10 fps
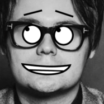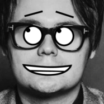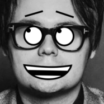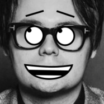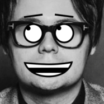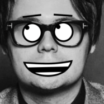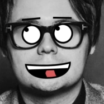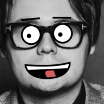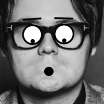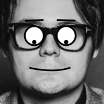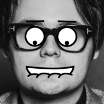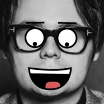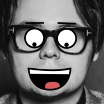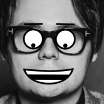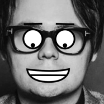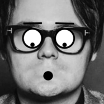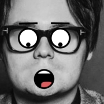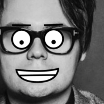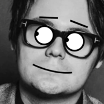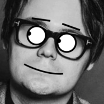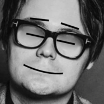And he gives him a bag of coins.